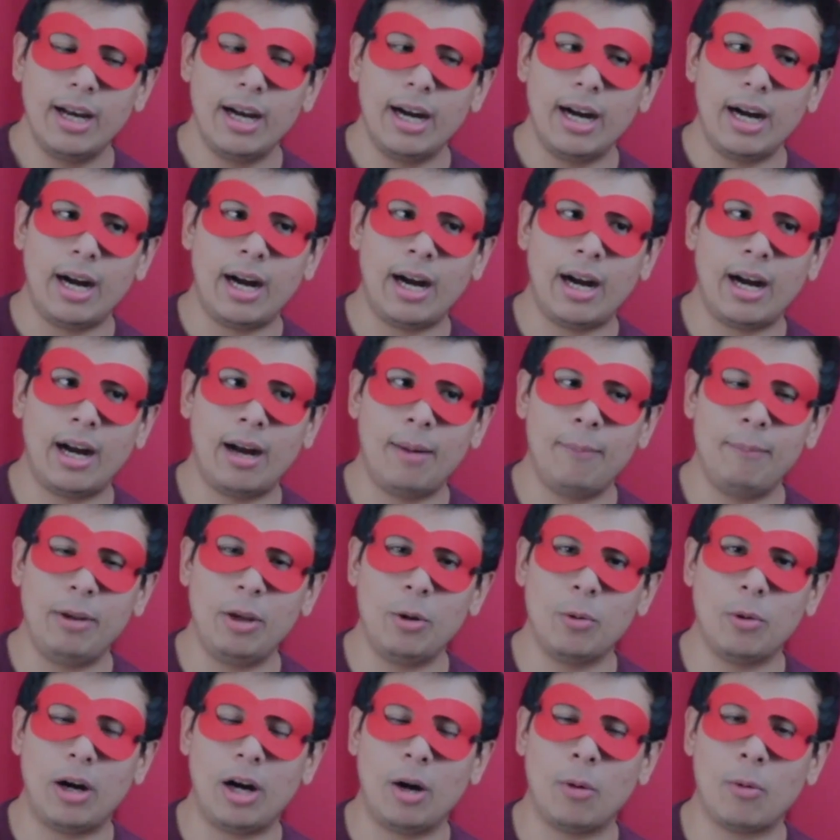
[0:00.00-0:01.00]

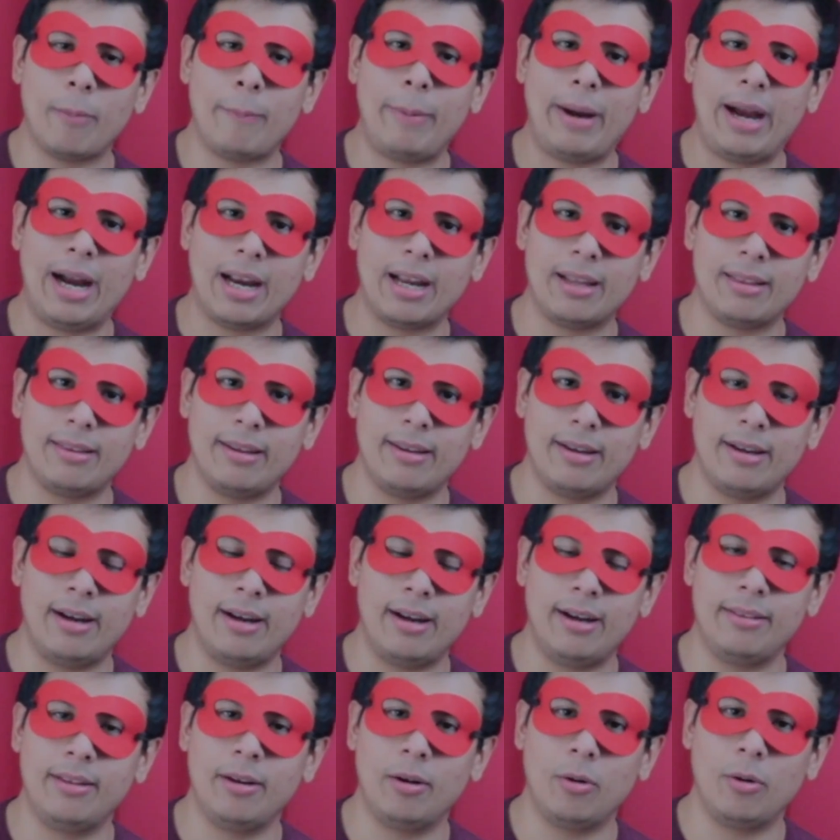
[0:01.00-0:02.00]
Meanwhile, we're back at
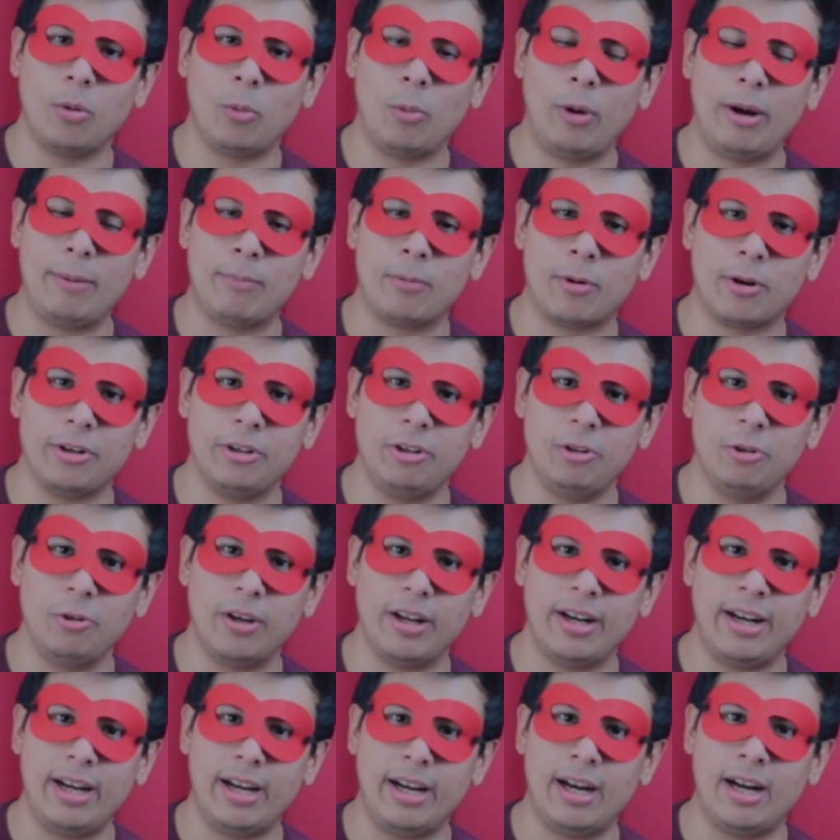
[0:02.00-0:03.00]
the
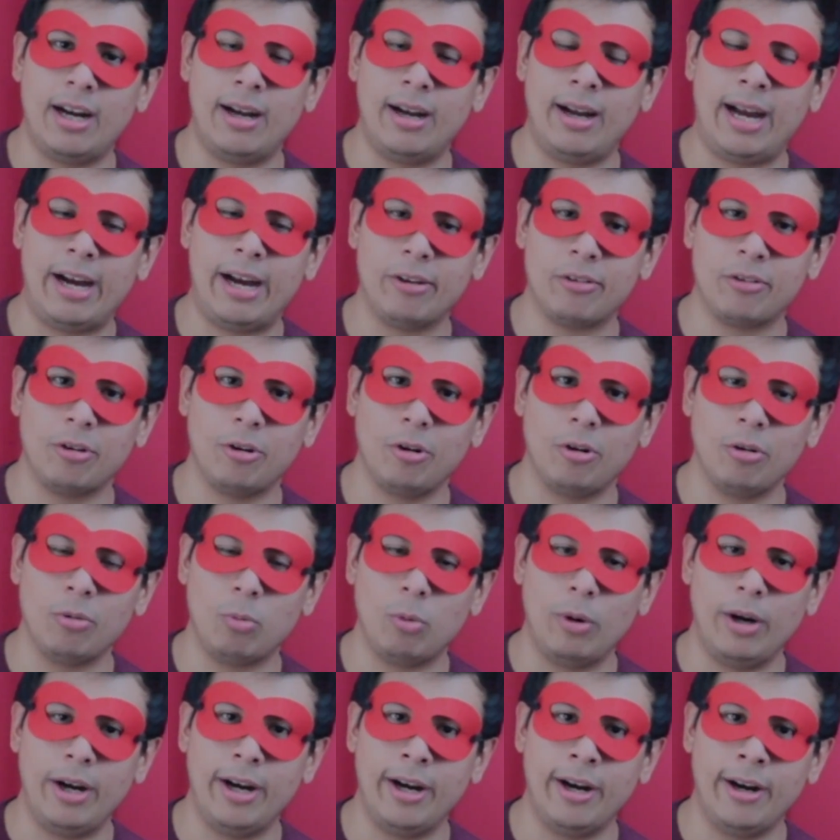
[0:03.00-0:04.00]
Whitmore-Dugan household,
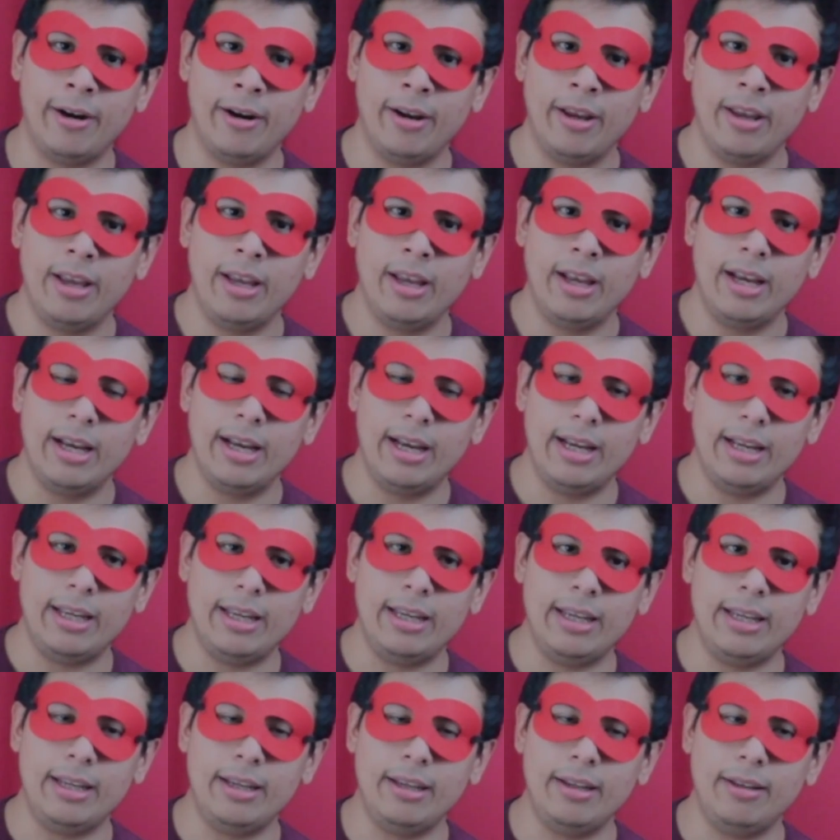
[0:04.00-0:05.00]
where
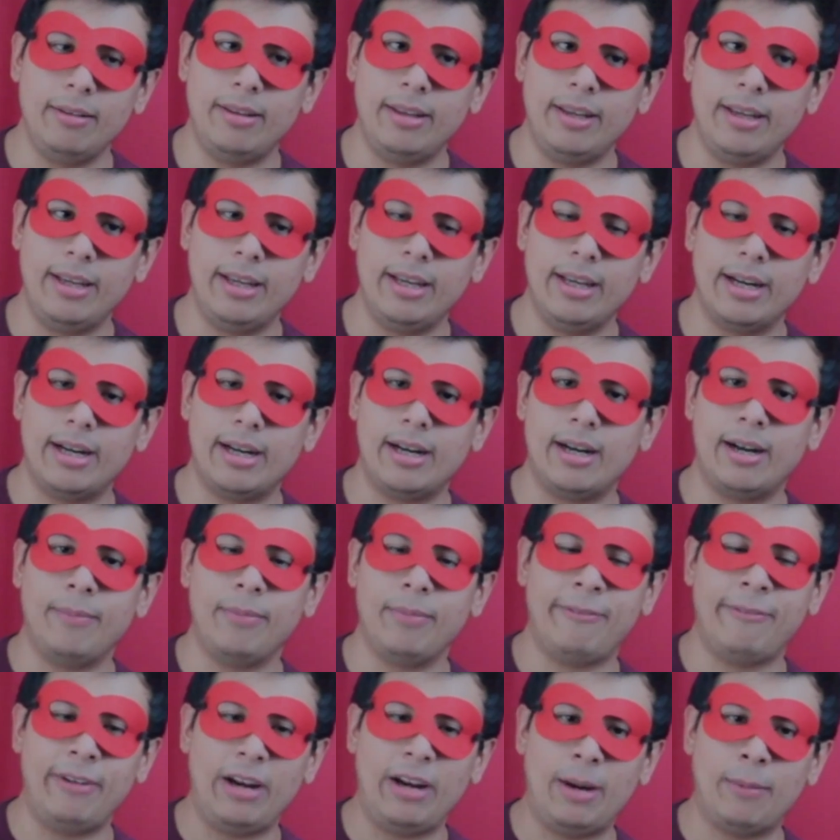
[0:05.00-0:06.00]

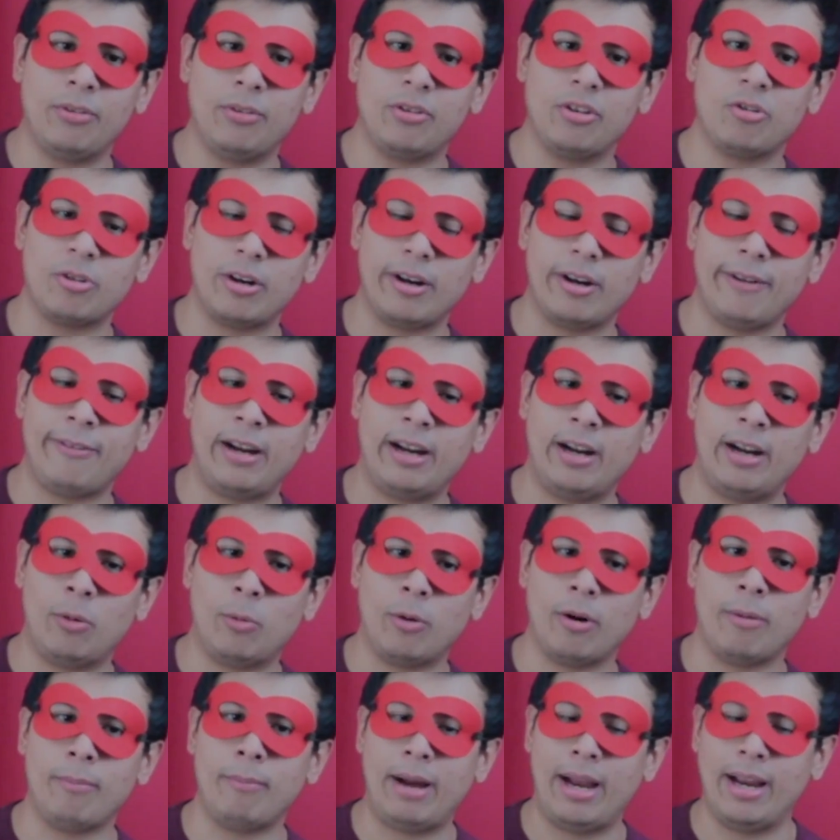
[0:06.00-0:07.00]
the family's just trying to find out
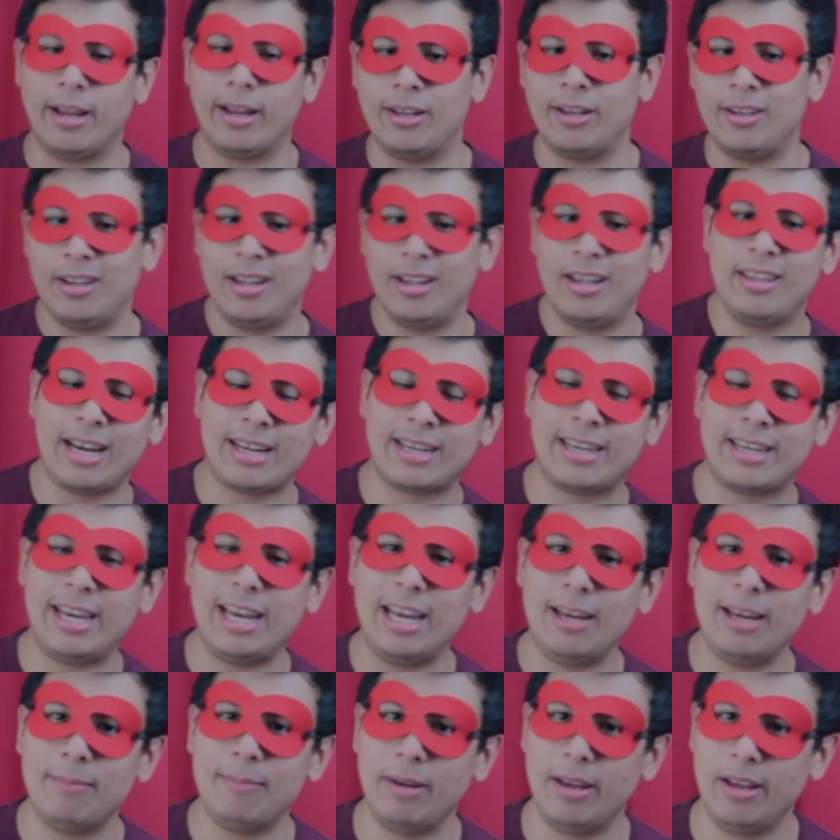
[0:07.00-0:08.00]
where Mike and
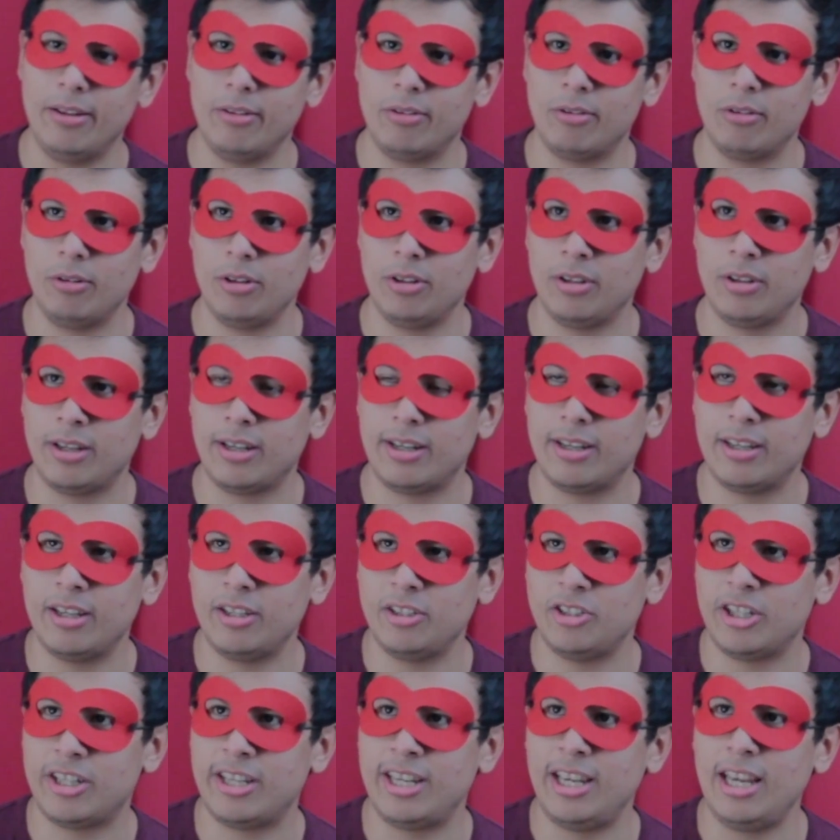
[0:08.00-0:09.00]
Jakeem is.
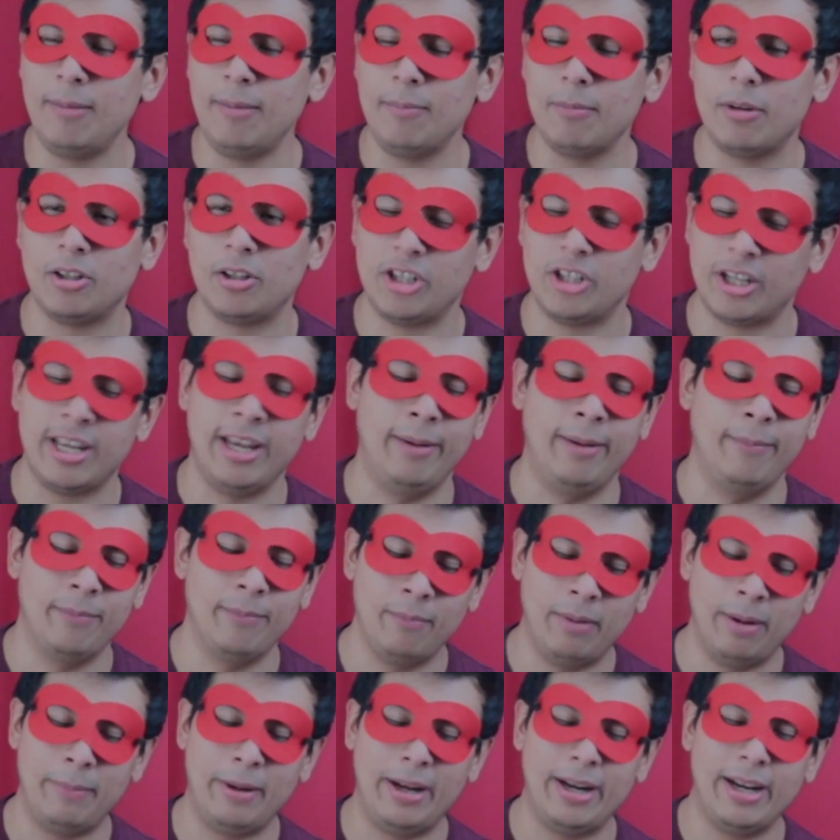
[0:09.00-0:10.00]
Jakeem,
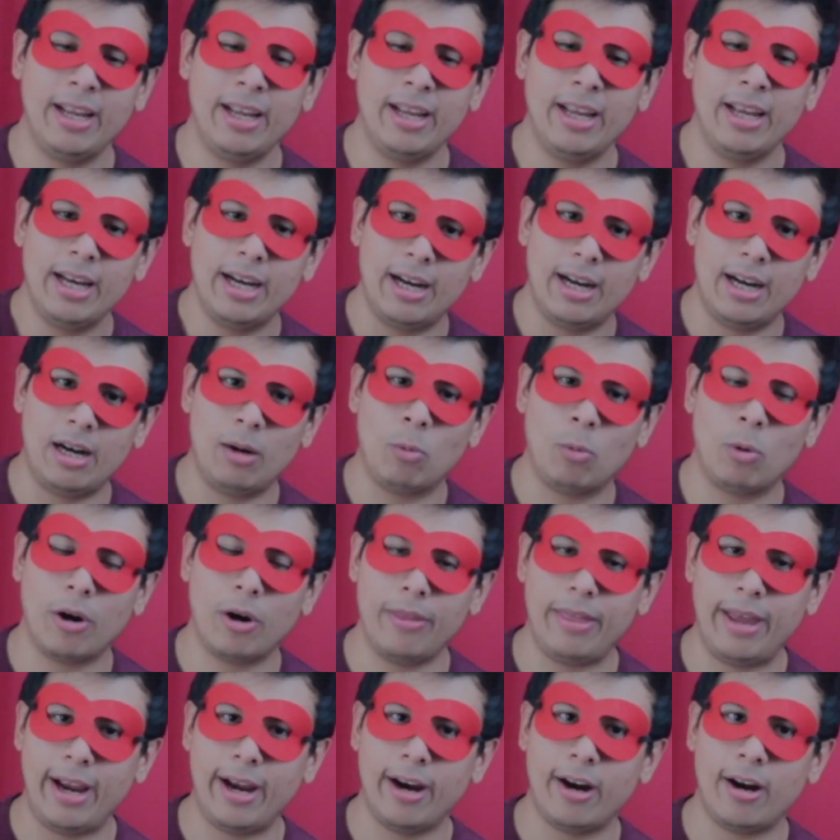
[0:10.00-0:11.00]
my bad.
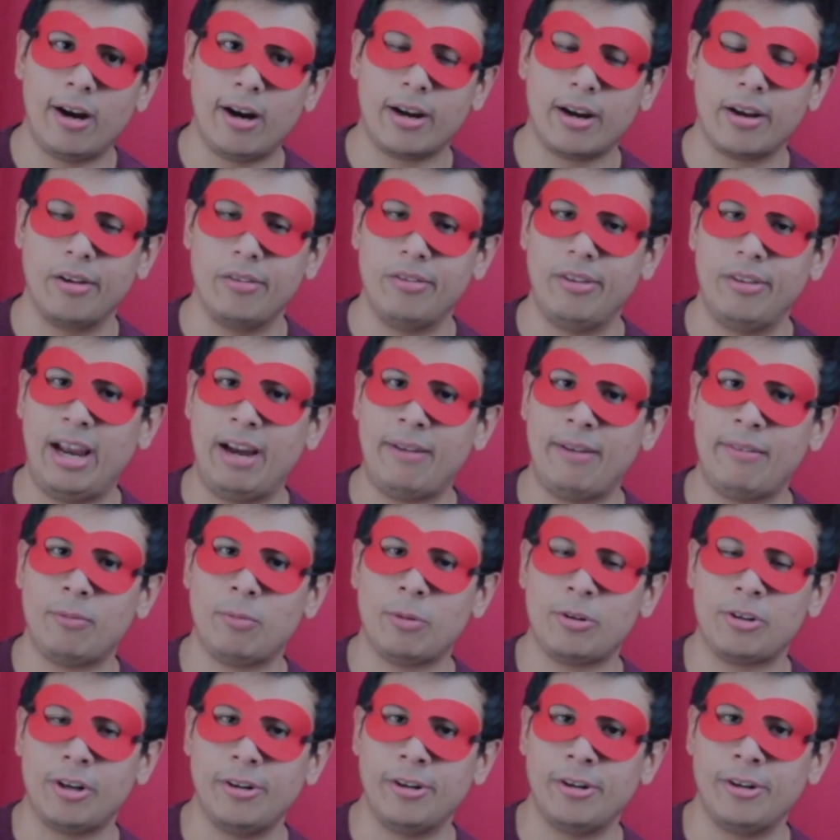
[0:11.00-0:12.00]
Where they are, because they haven't
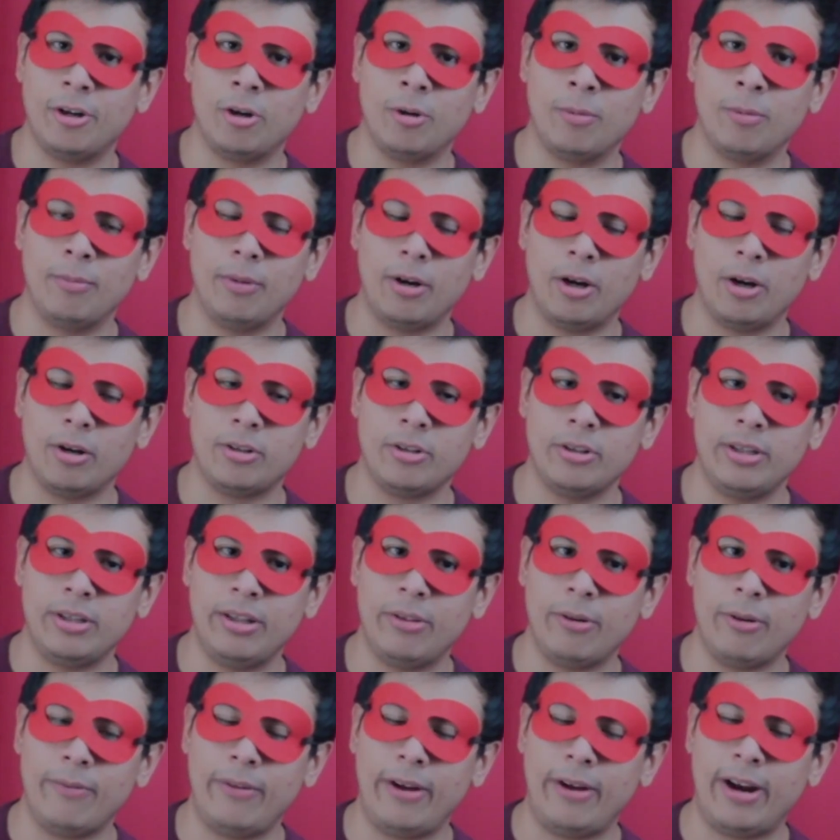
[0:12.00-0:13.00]
returned home or to
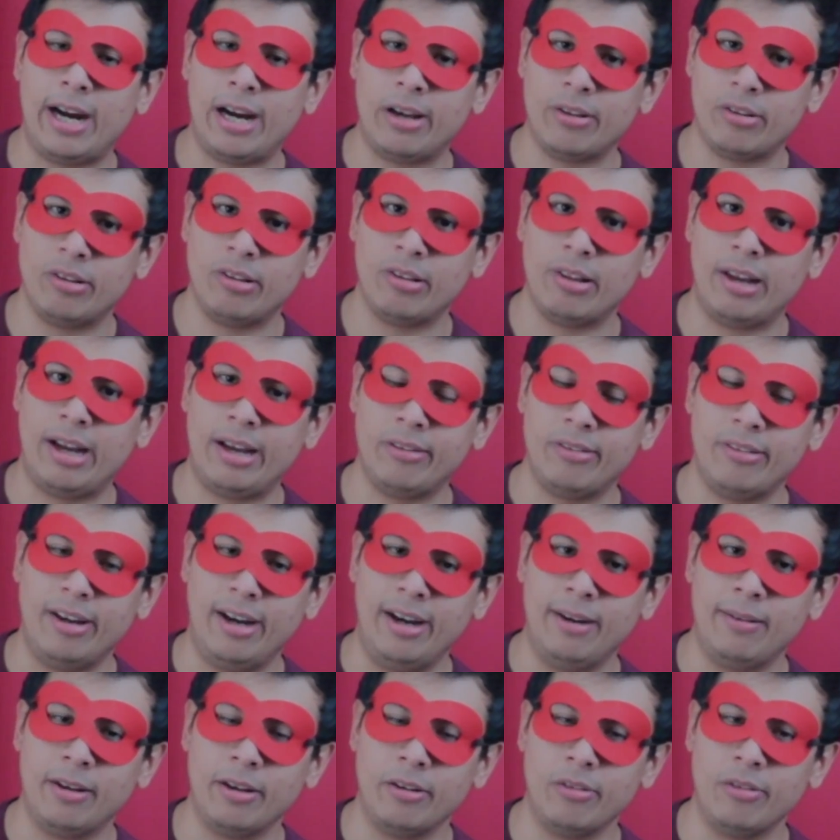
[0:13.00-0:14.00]
either of their houses last
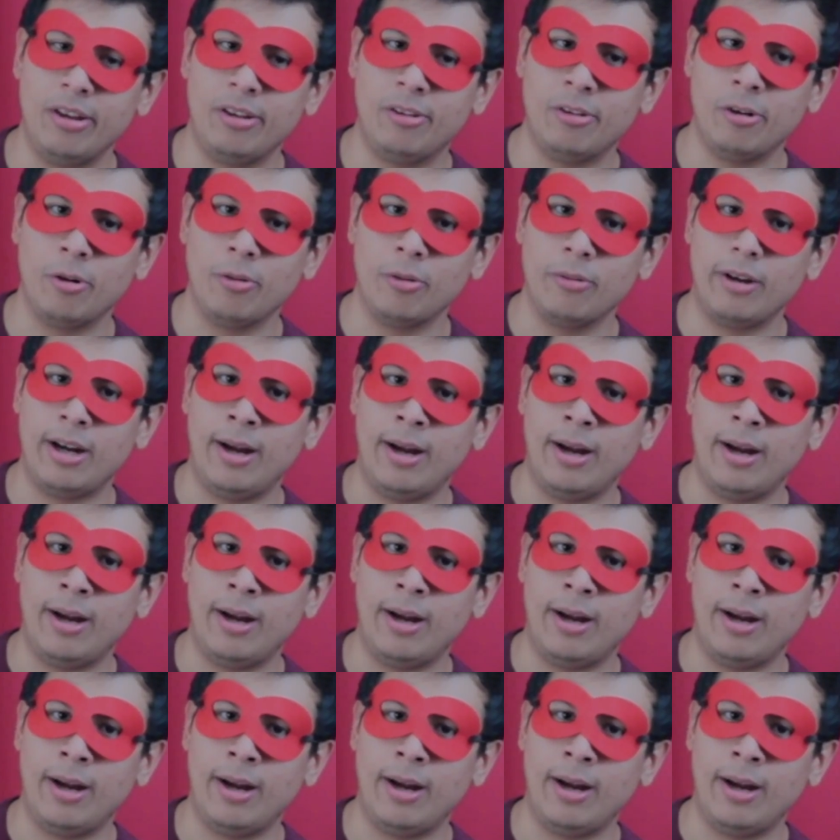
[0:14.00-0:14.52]
night, because they told